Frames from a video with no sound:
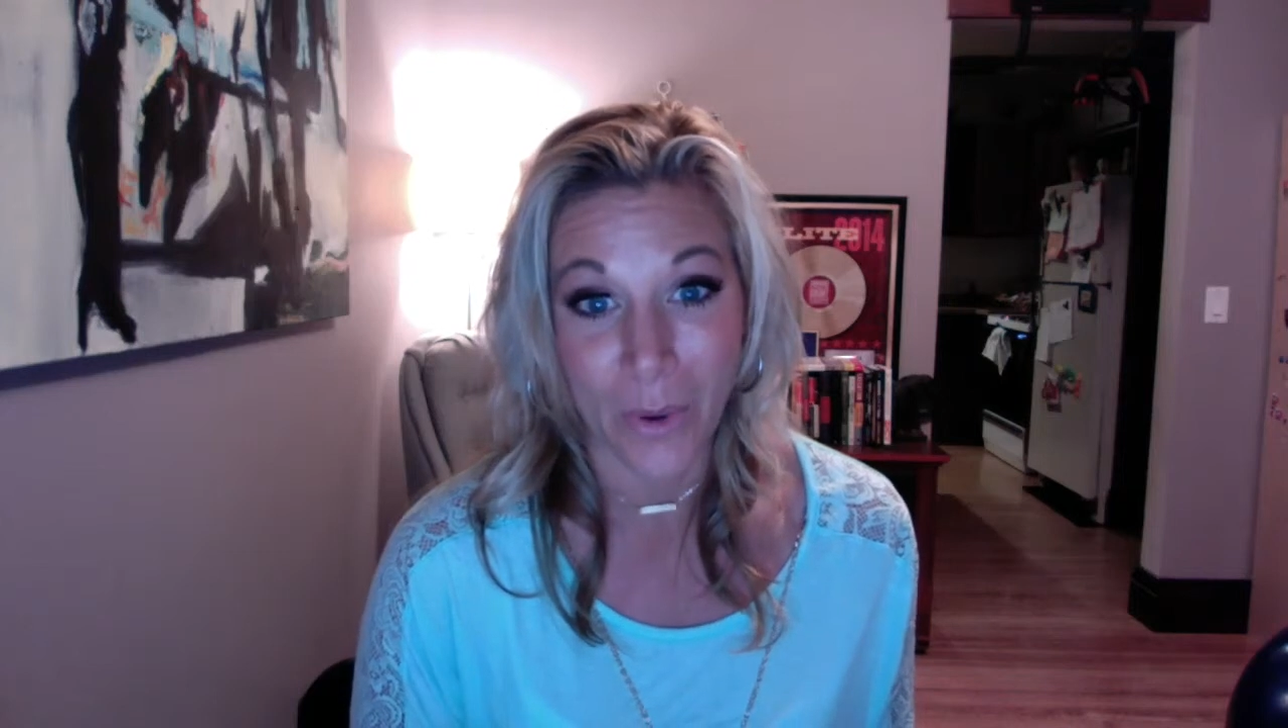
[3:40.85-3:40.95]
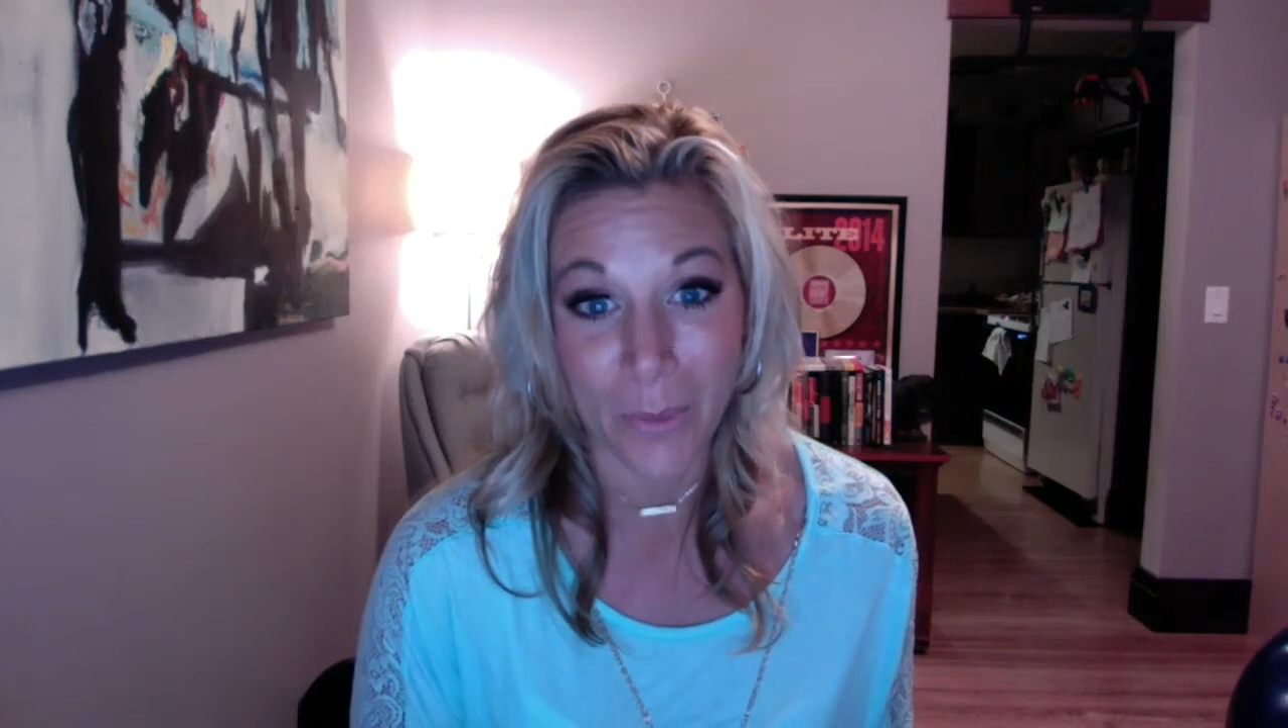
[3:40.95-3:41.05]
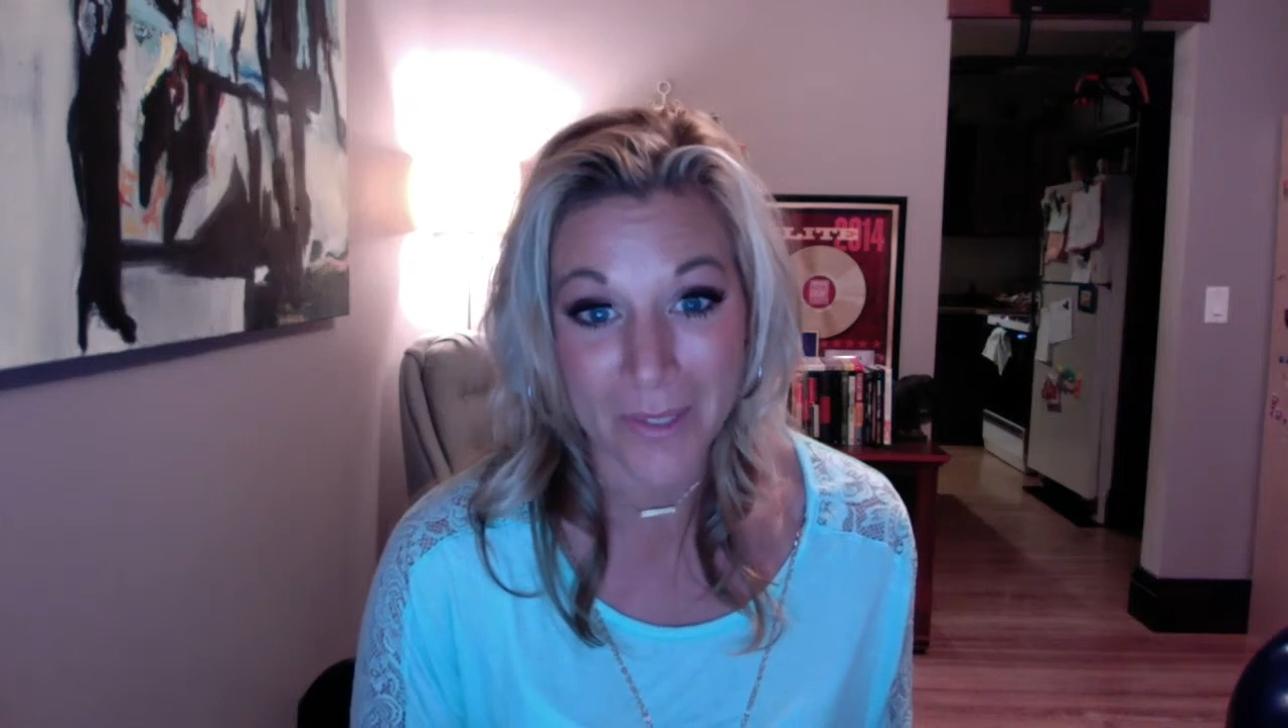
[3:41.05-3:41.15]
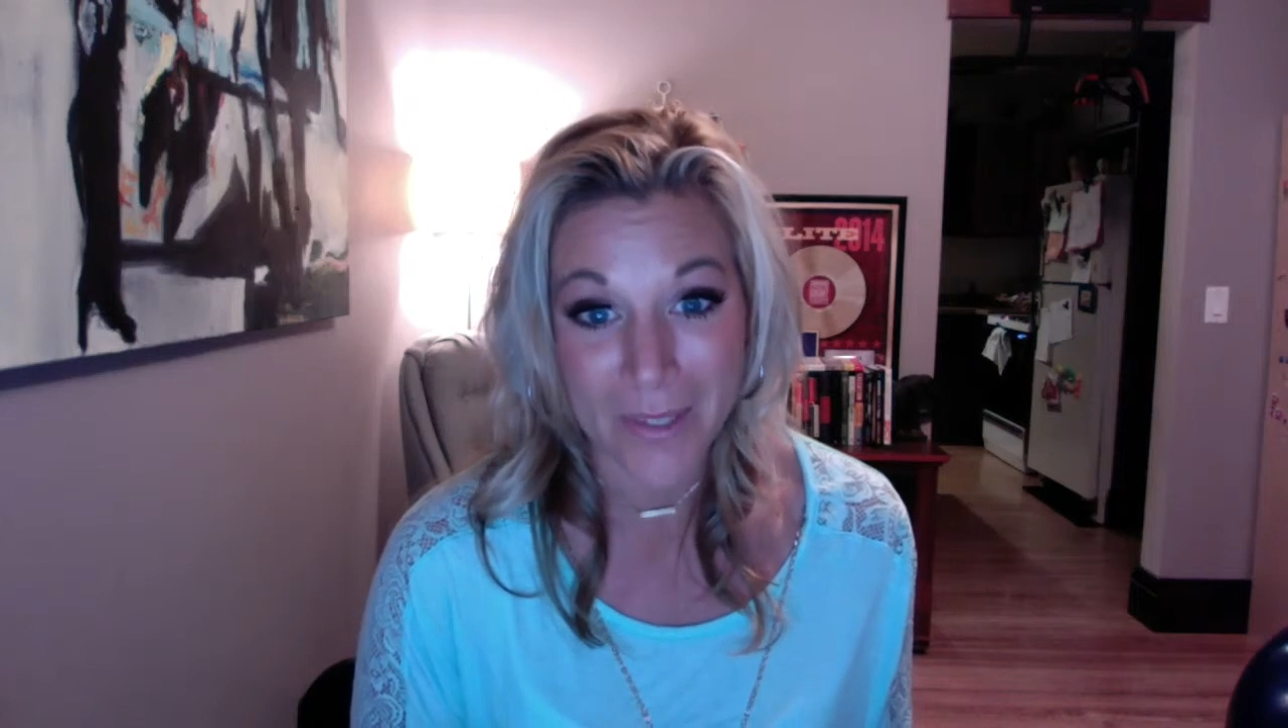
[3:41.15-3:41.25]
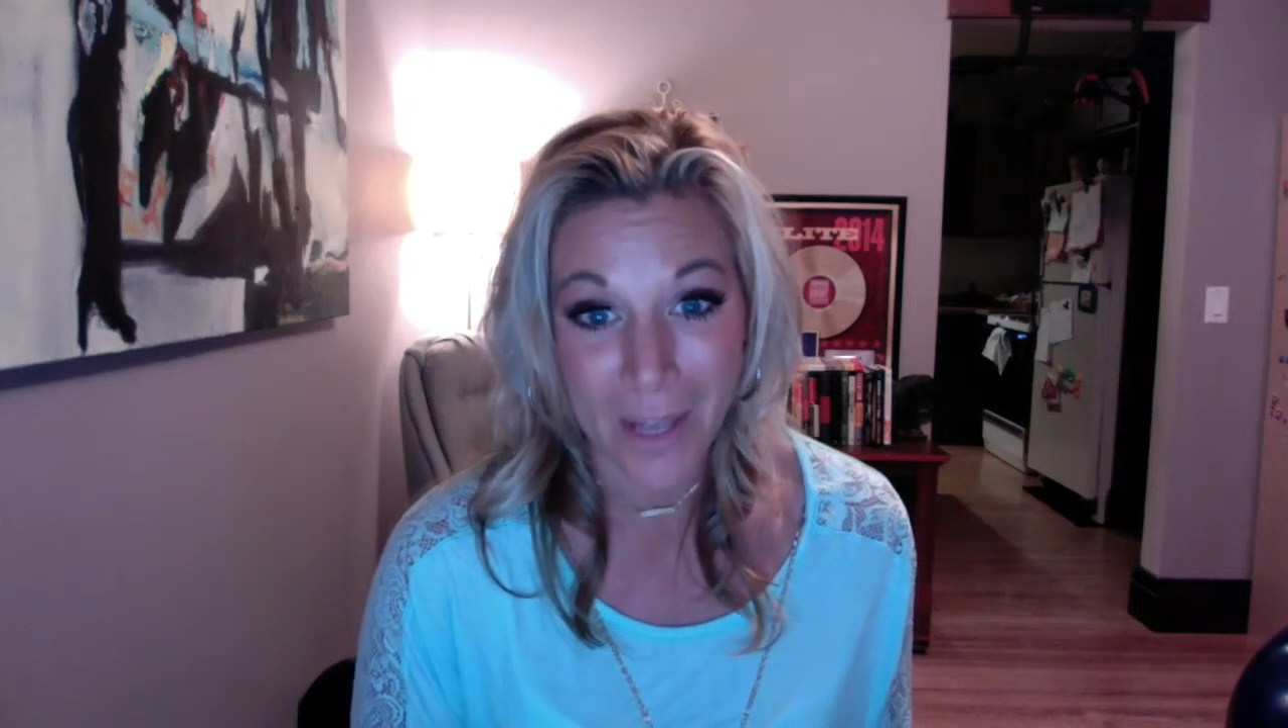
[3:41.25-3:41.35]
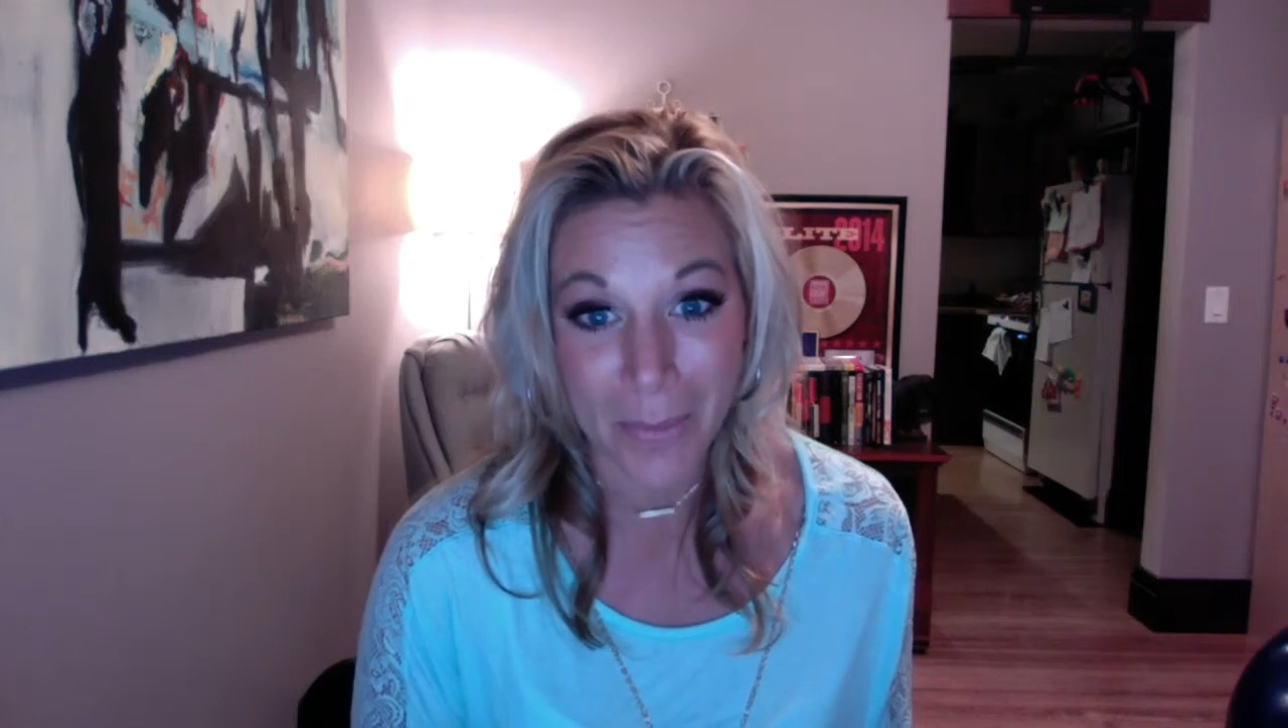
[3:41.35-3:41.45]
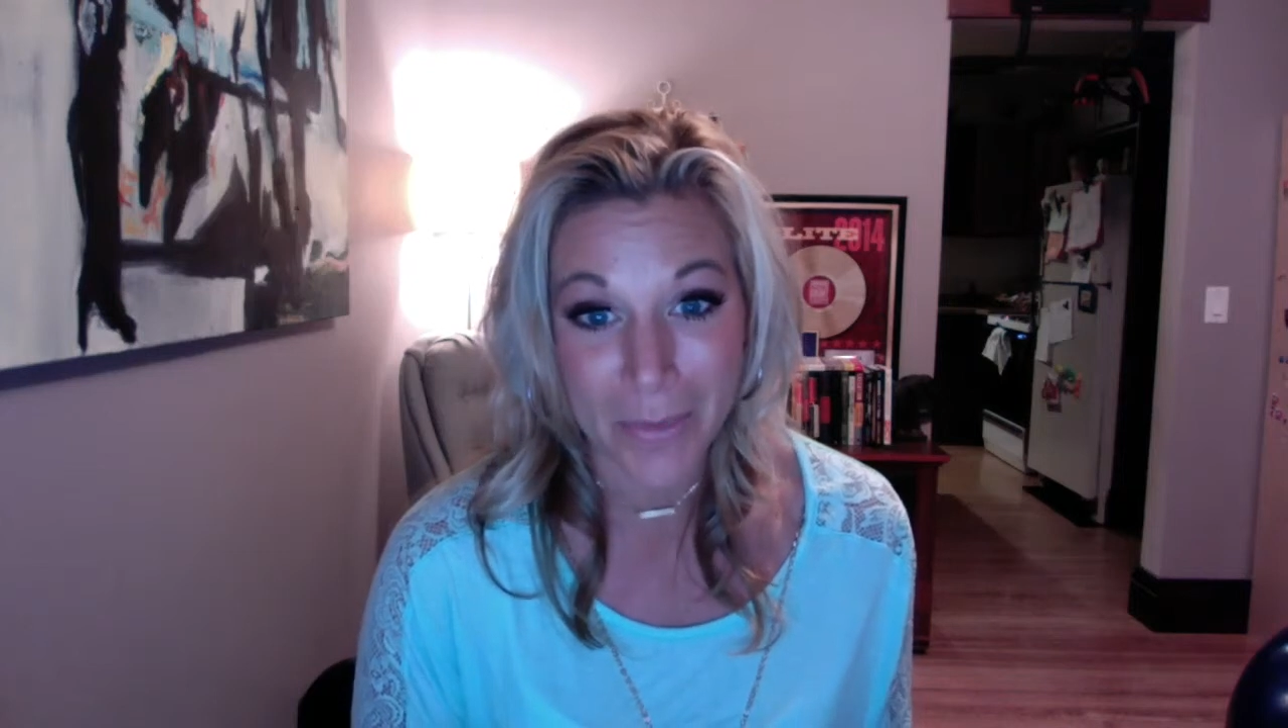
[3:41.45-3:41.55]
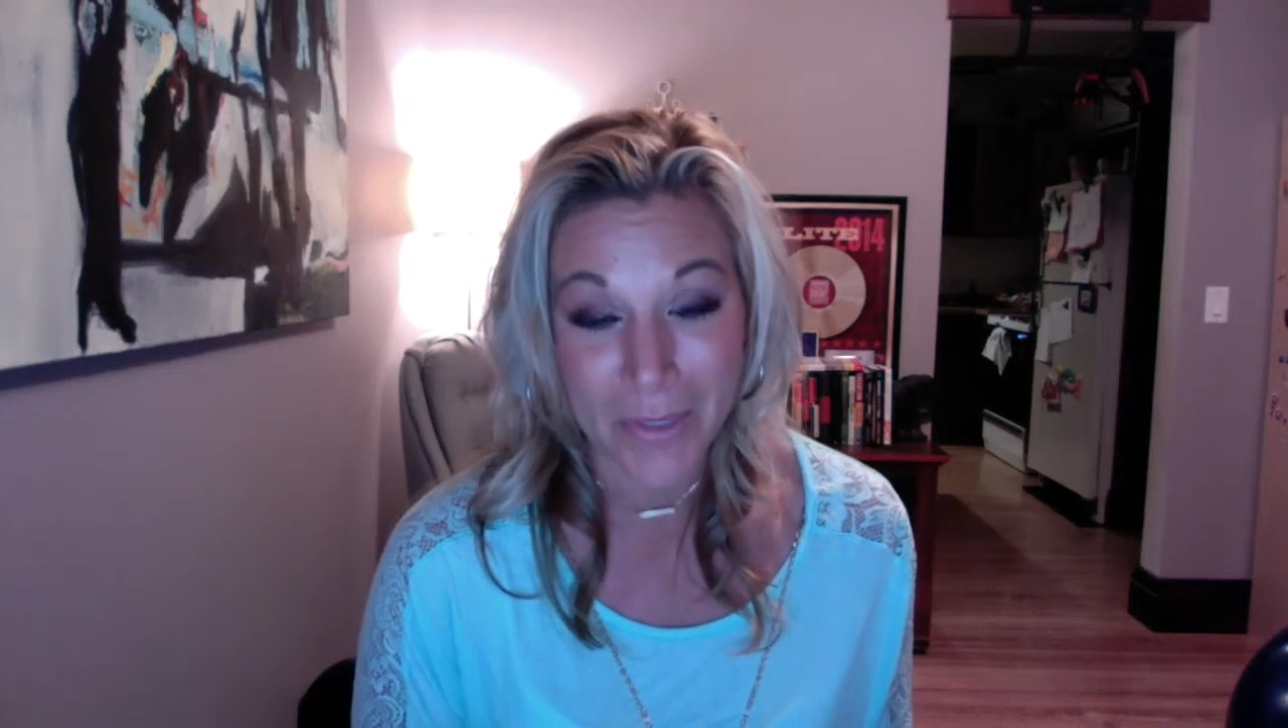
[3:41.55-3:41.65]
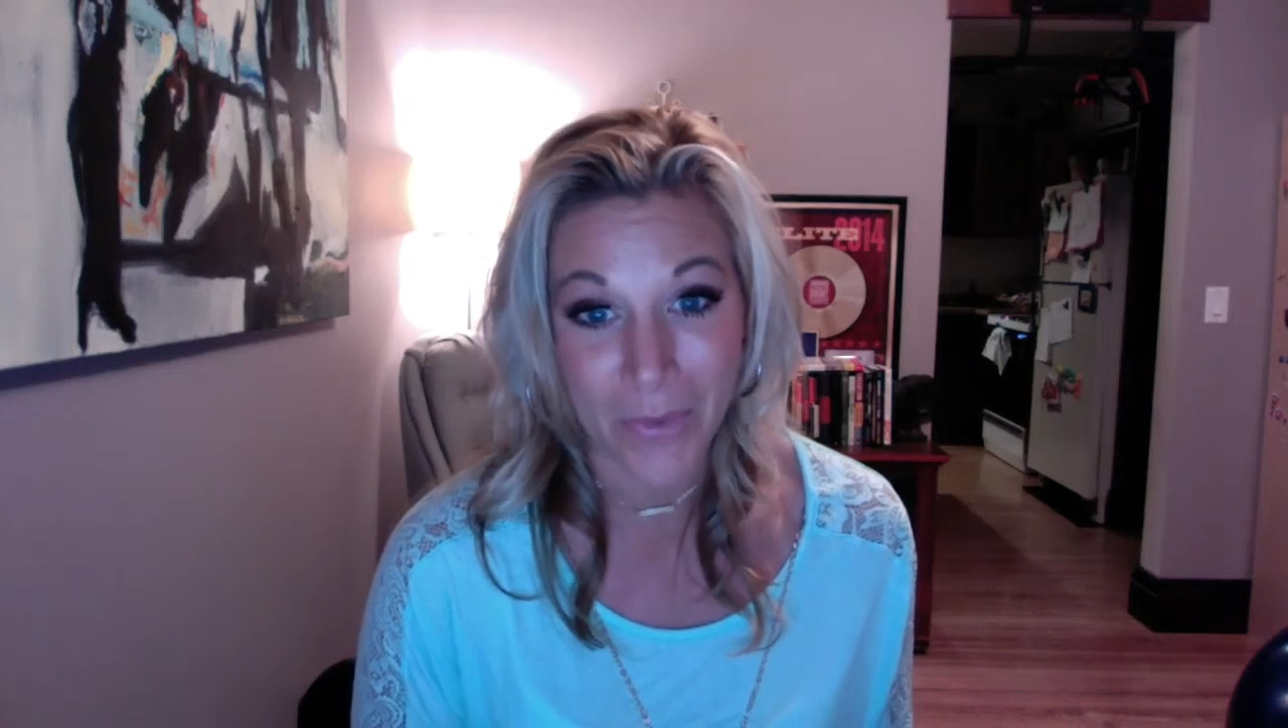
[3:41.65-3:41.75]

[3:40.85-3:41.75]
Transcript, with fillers: hope this helps.